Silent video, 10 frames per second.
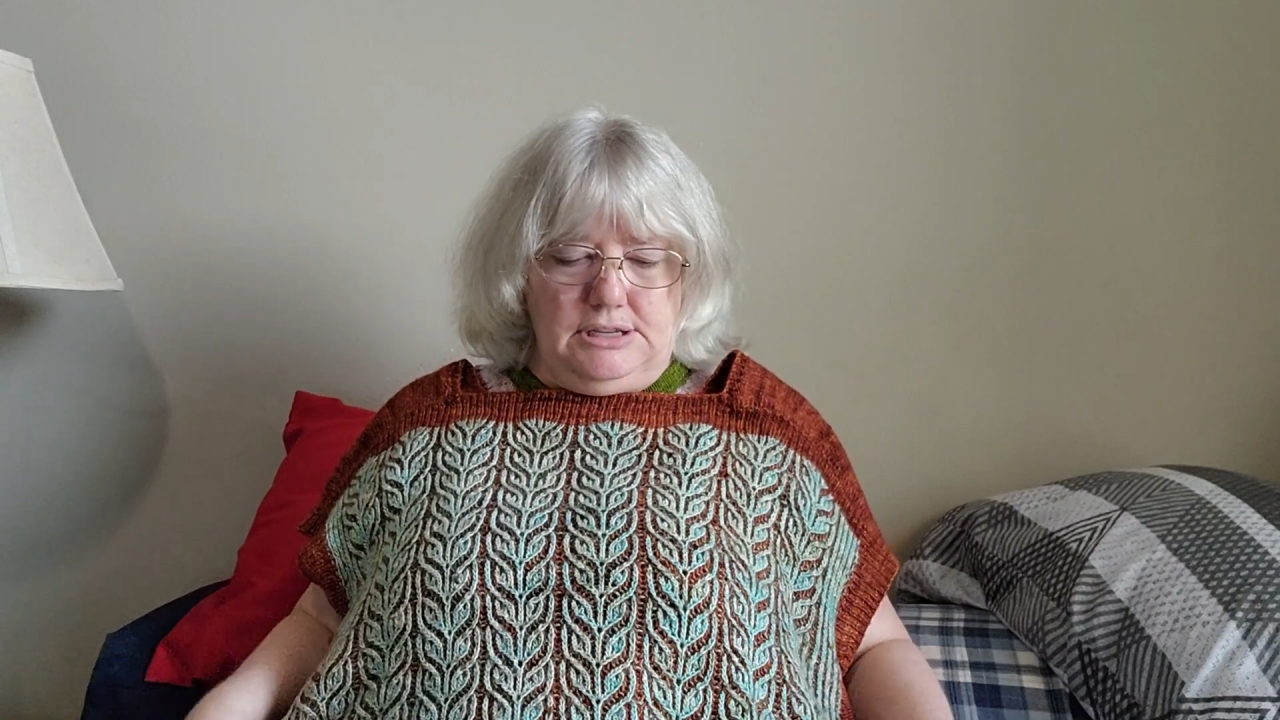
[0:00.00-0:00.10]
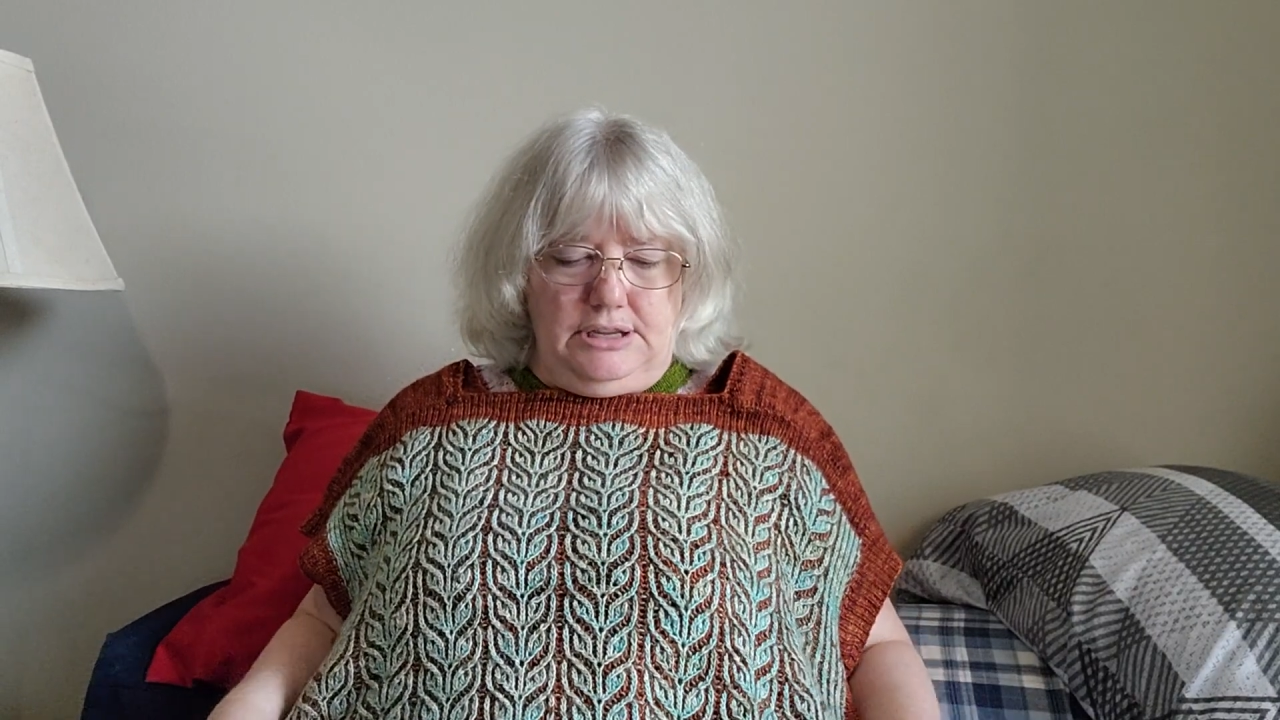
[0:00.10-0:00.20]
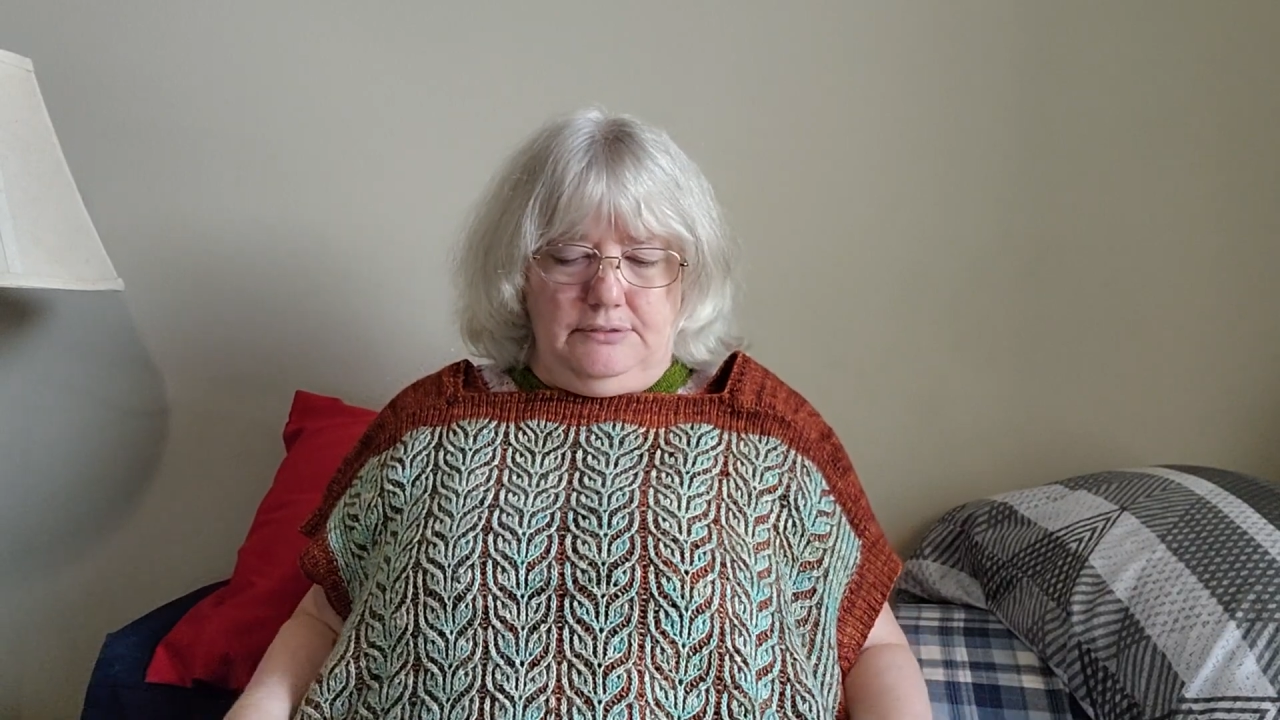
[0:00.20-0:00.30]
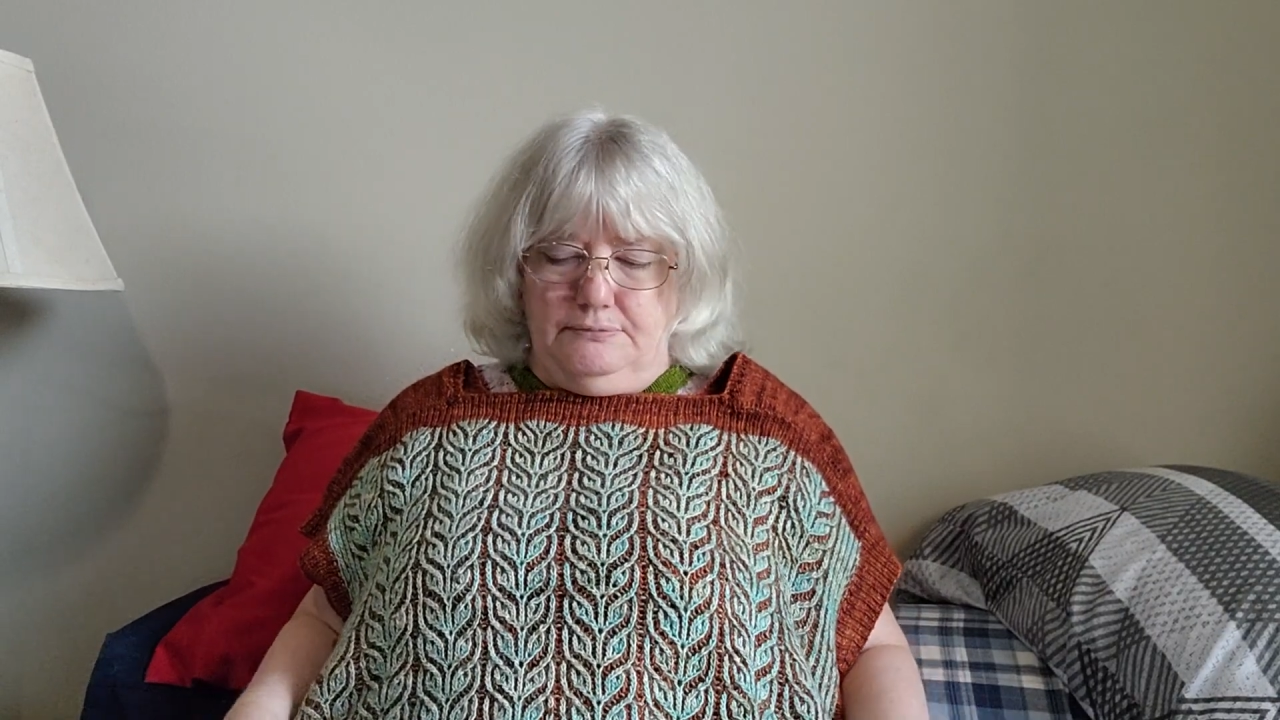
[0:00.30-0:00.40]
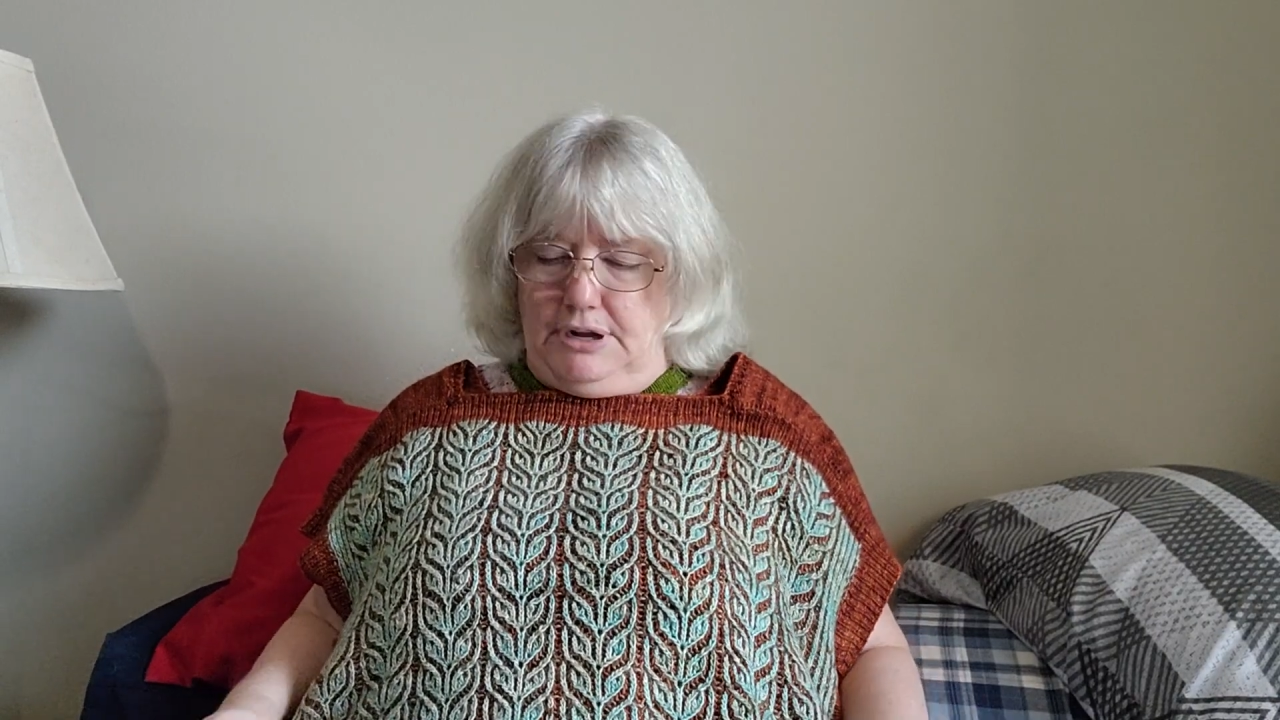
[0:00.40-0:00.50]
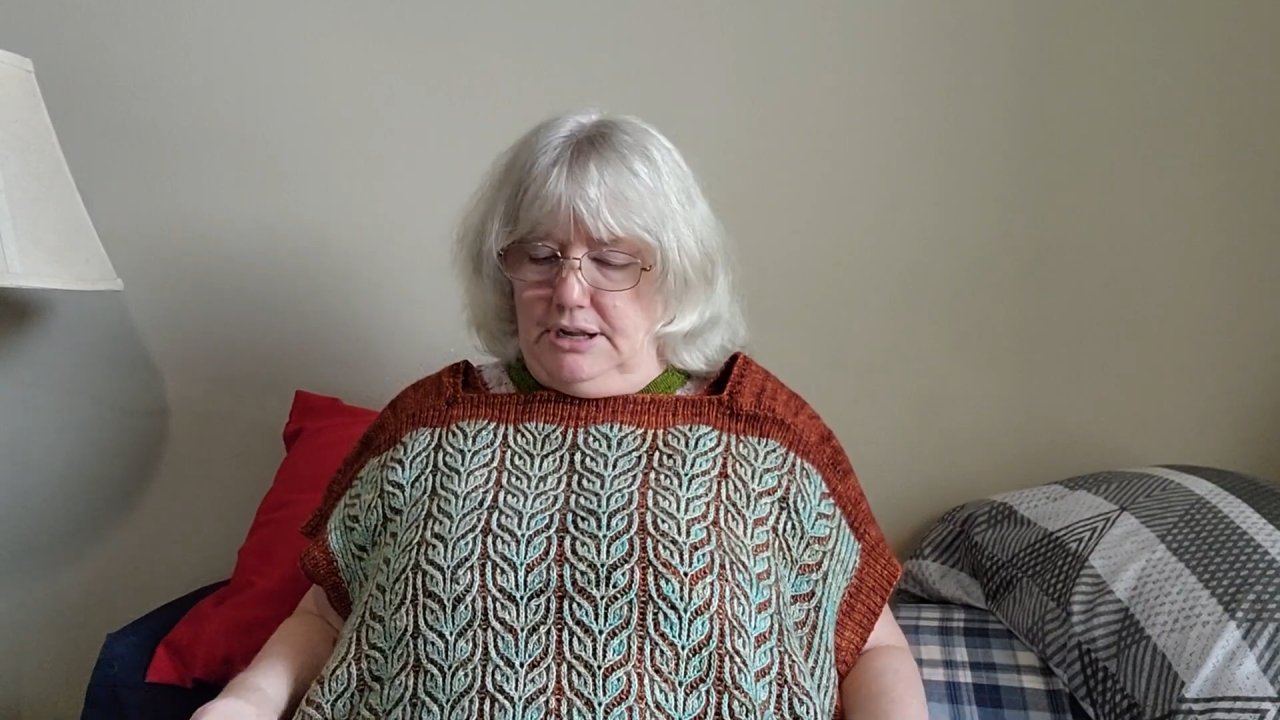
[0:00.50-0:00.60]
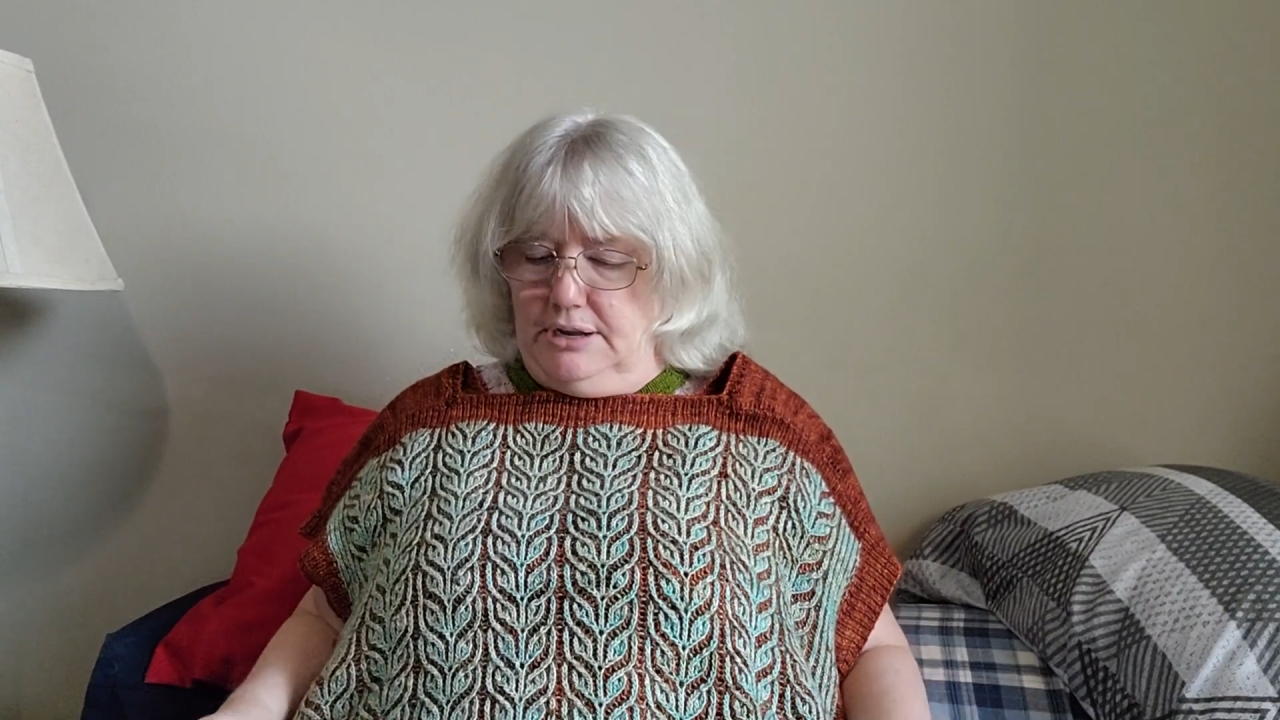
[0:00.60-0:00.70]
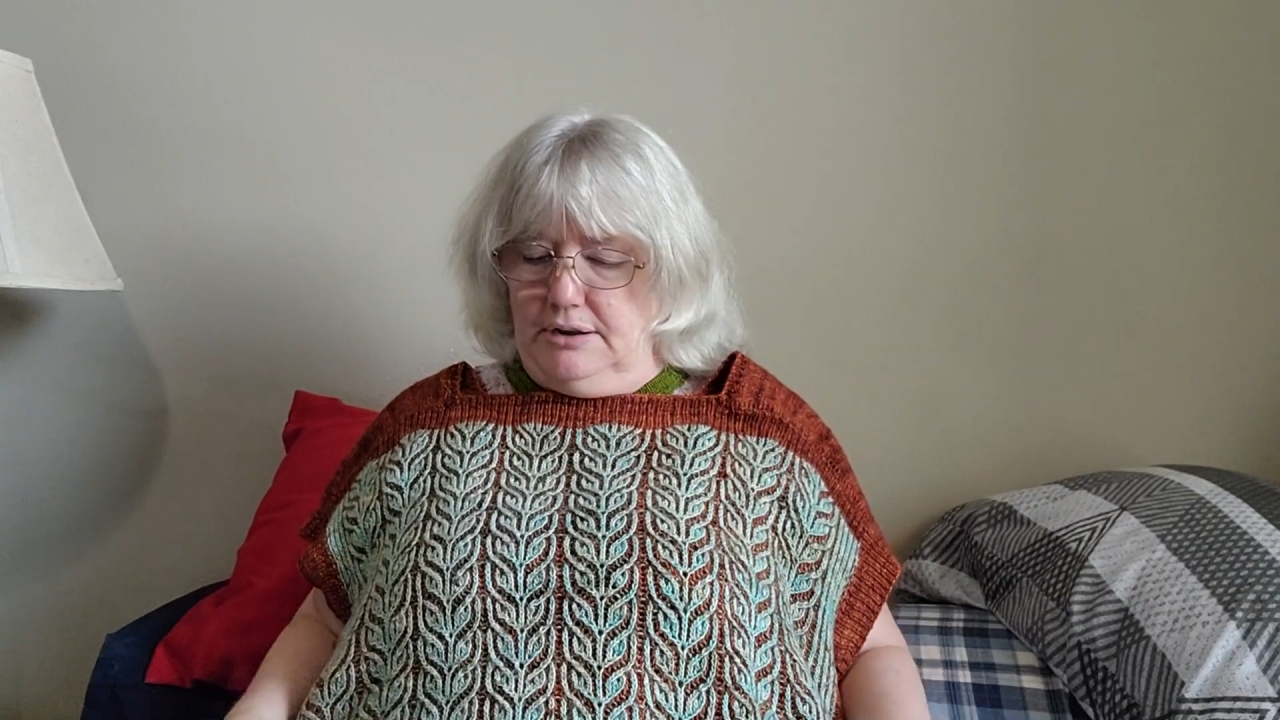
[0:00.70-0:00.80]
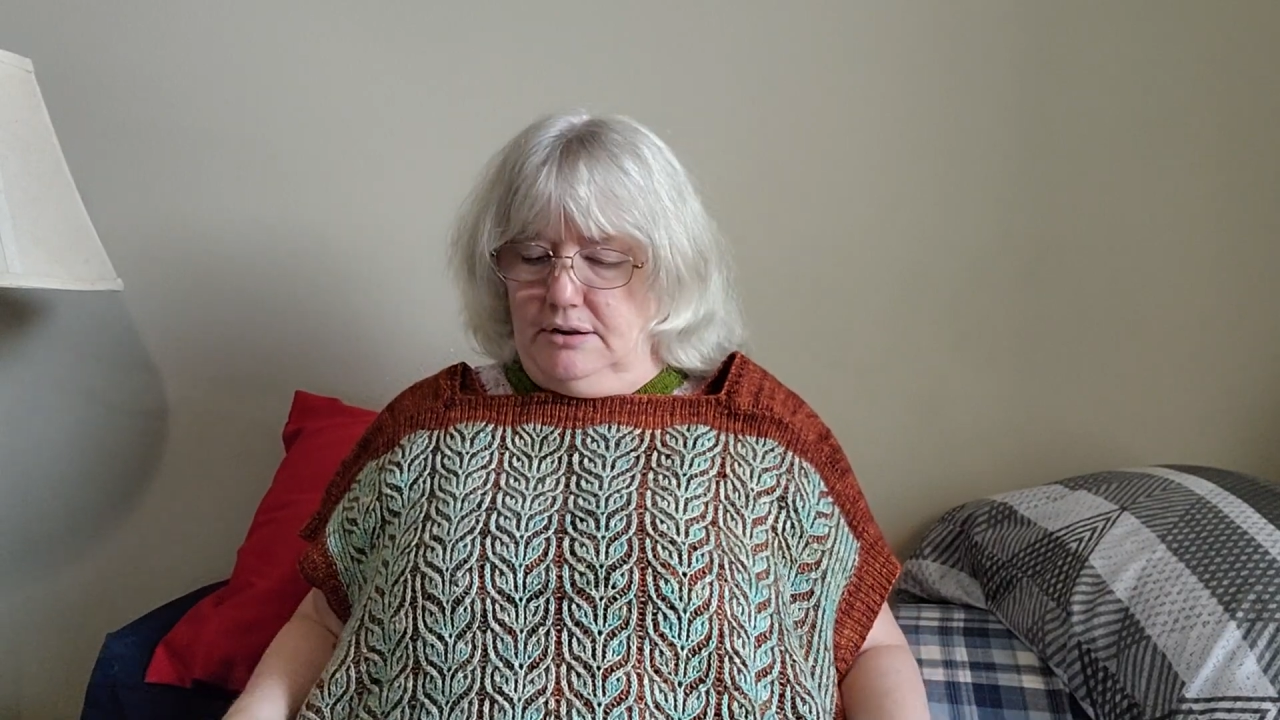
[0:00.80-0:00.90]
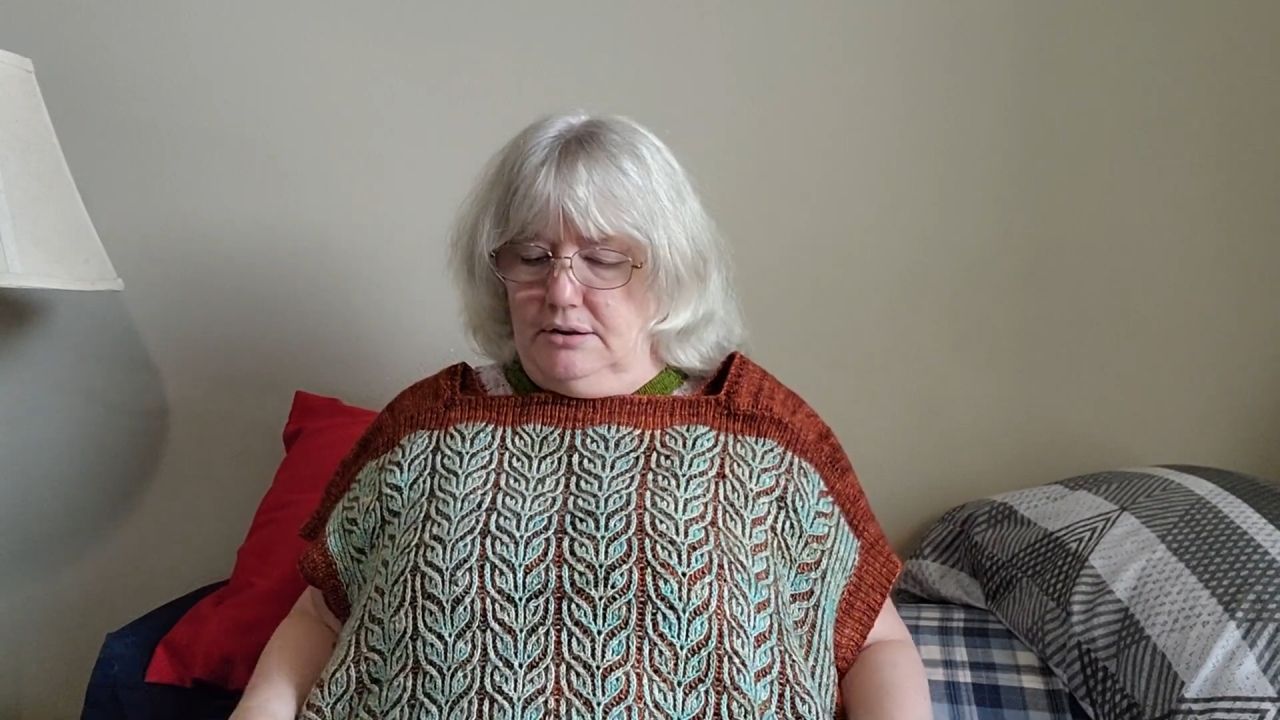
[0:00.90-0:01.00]
in
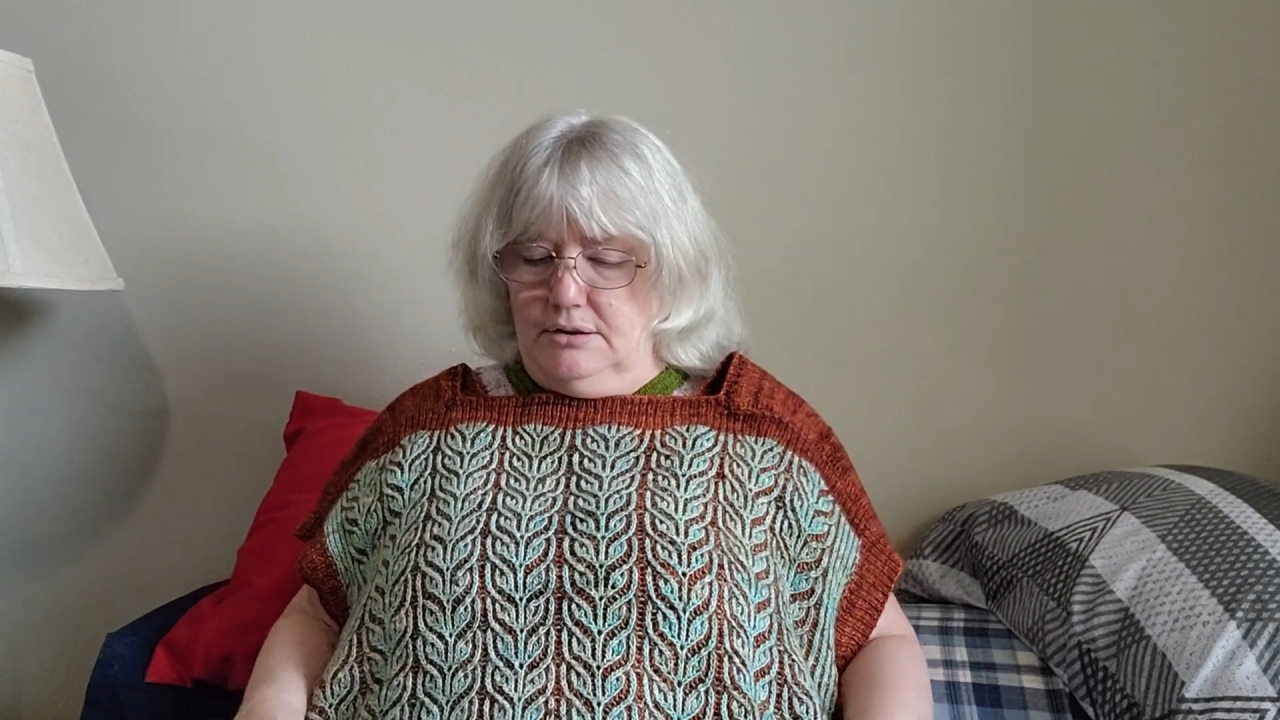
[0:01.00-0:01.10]
my